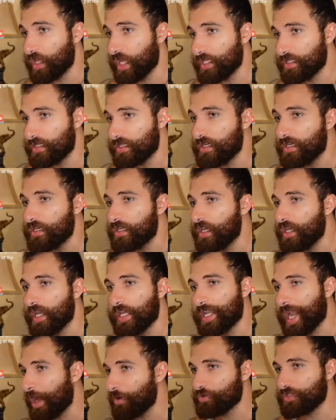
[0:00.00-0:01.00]
idea,
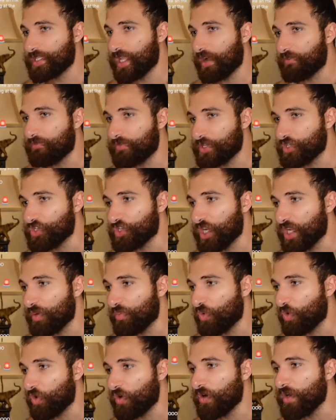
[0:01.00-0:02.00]
and now it's not fiction
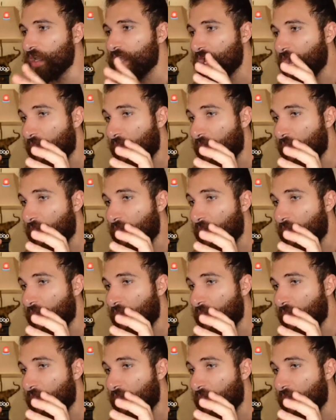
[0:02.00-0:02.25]
anymore.